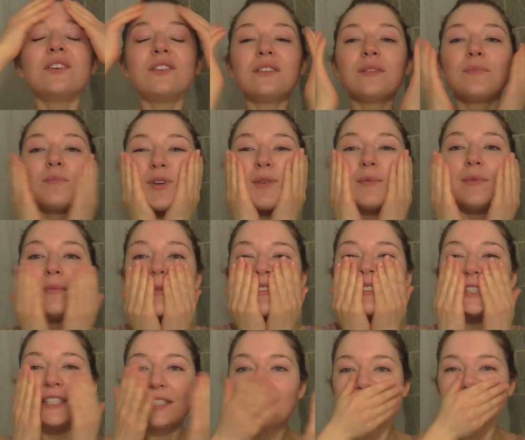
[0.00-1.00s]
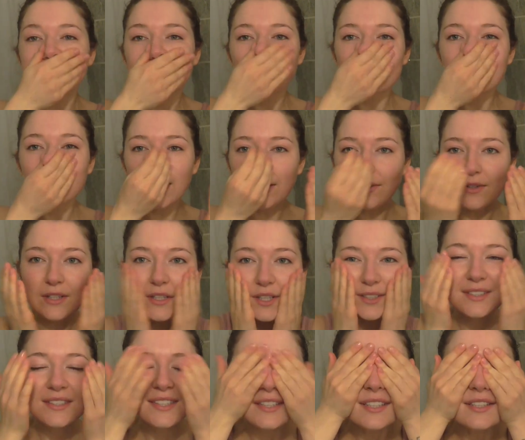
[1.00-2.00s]
in all the problematic
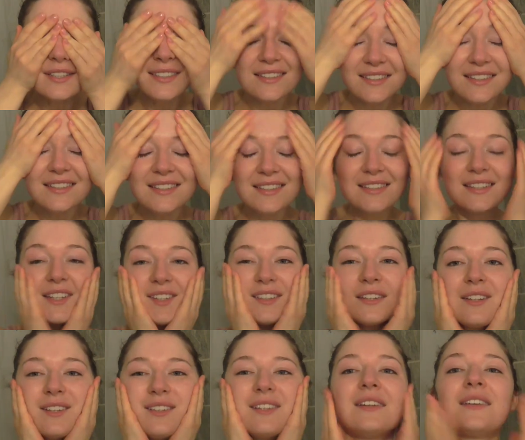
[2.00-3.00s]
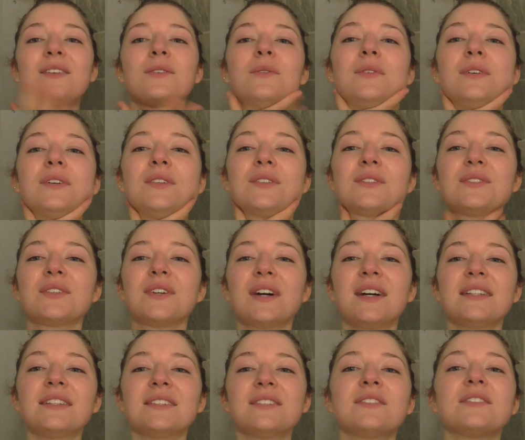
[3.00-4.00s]
areas. We also
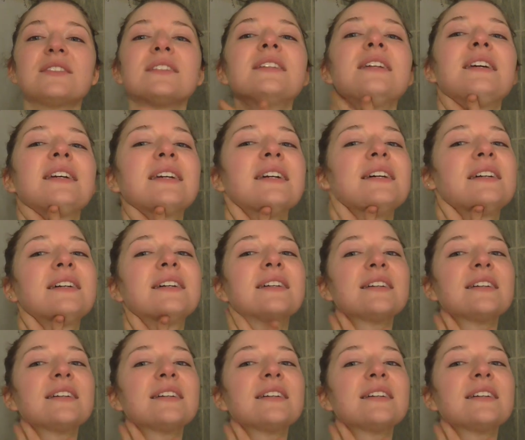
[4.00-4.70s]
add it on the neck,